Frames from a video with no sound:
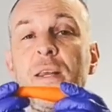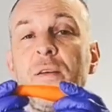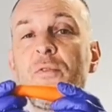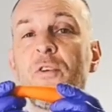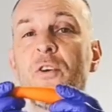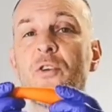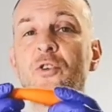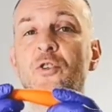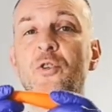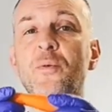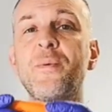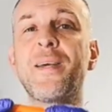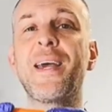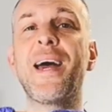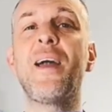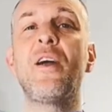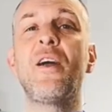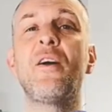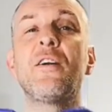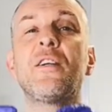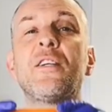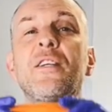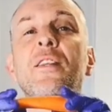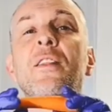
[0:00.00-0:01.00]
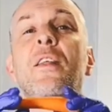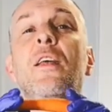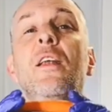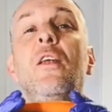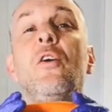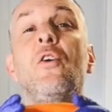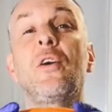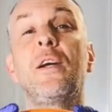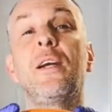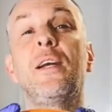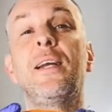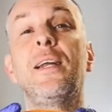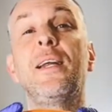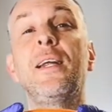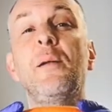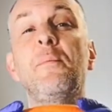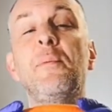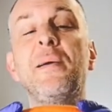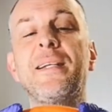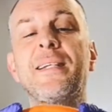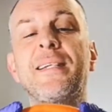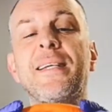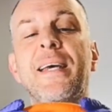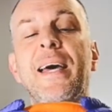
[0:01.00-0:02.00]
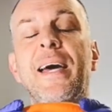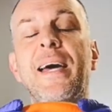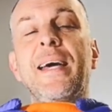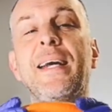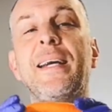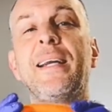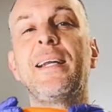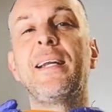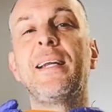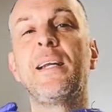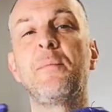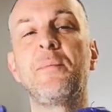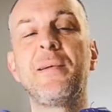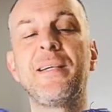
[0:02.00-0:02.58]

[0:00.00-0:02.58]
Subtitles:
got some carrots and they're looking a little bit tired, a little bit